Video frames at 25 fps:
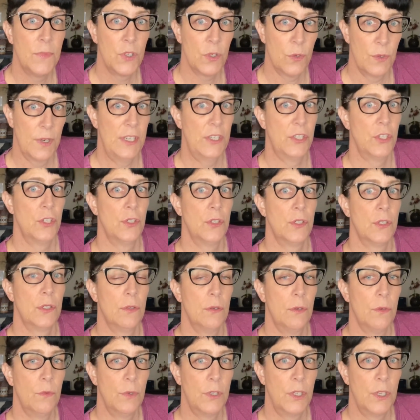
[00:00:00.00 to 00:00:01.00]
duration
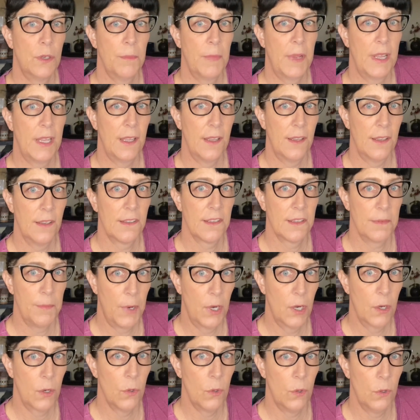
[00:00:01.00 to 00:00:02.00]
to it when you're making a
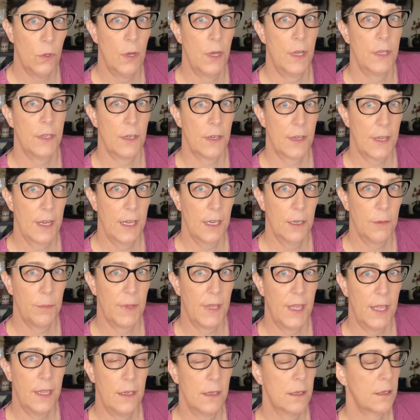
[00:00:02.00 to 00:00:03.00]
SMART goal on your care
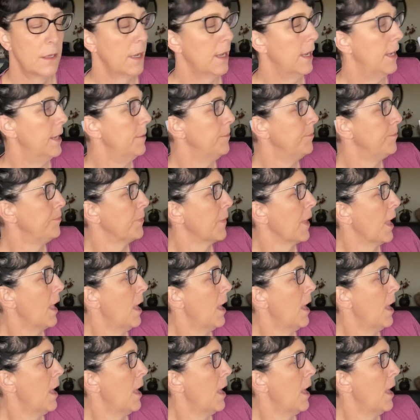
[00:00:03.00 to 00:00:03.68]
plan, okay?